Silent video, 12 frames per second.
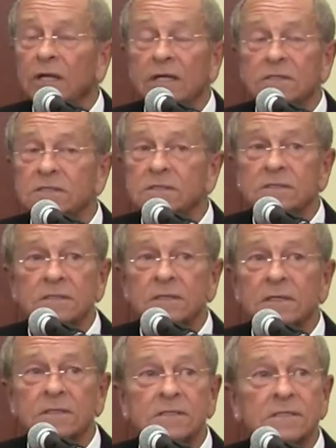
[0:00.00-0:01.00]
It's
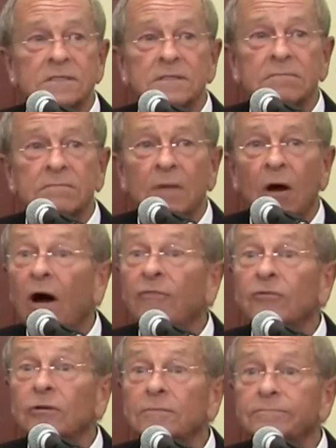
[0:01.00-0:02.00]
it's awful,